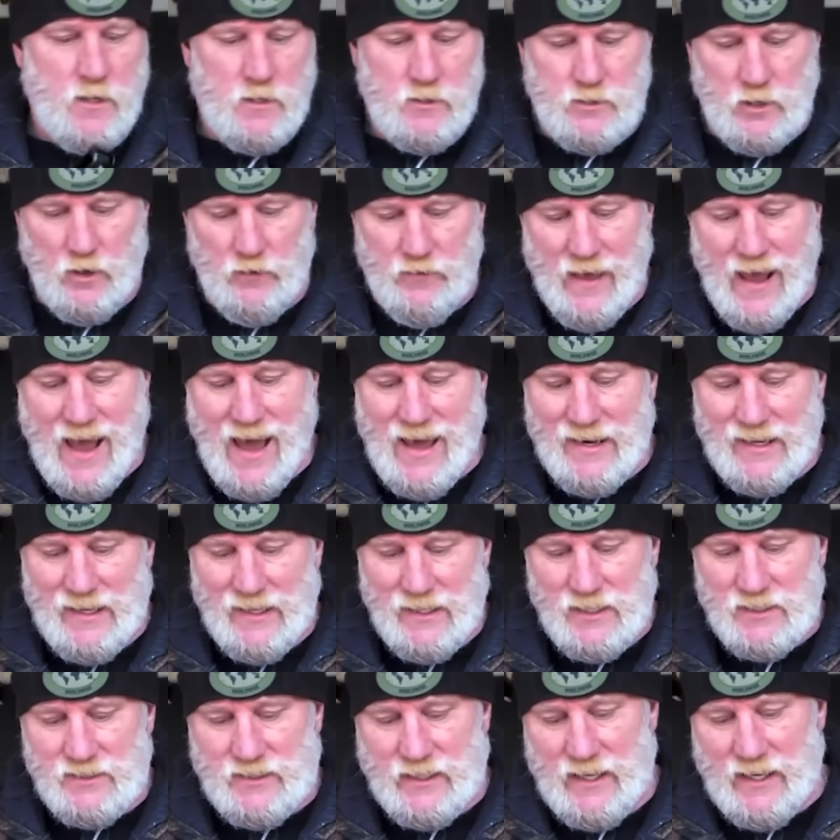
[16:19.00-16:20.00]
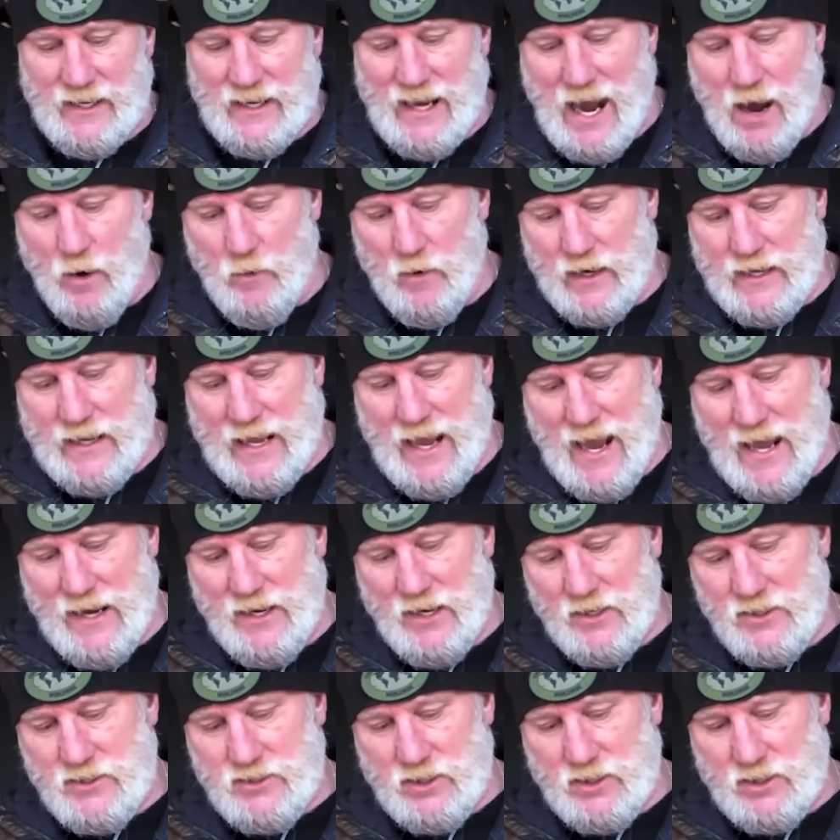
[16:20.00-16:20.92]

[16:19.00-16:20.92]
So that is the Agawa Canyon.